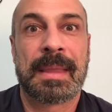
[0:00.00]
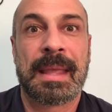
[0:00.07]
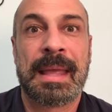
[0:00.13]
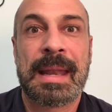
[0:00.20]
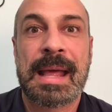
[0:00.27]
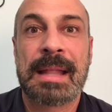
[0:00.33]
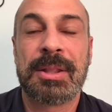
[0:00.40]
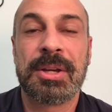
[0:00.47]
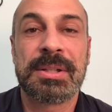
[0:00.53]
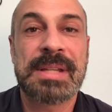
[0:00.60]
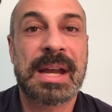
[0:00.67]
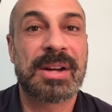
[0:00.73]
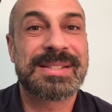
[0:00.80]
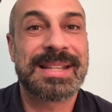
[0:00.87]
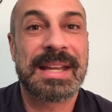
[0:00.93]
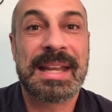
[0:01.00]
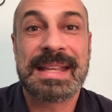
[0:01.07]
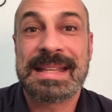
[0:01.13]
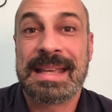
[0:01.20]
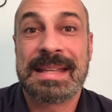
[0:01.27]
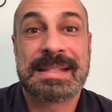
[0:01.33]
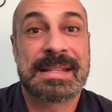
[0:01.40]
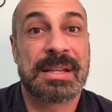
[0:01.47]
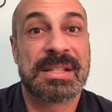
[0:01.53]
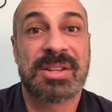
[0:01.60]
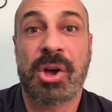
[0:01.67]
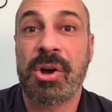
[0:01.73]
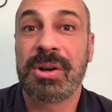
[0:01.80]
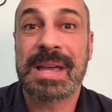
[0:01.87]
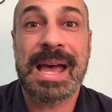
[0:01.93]
And I looked at her and said, it's
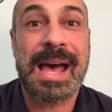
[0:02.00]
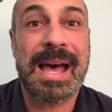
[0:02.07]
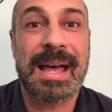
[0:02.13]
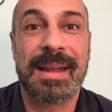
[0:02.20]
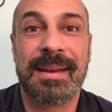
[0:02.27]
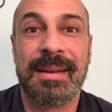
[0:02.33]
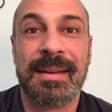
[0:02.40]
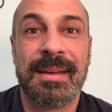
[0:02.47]
all God.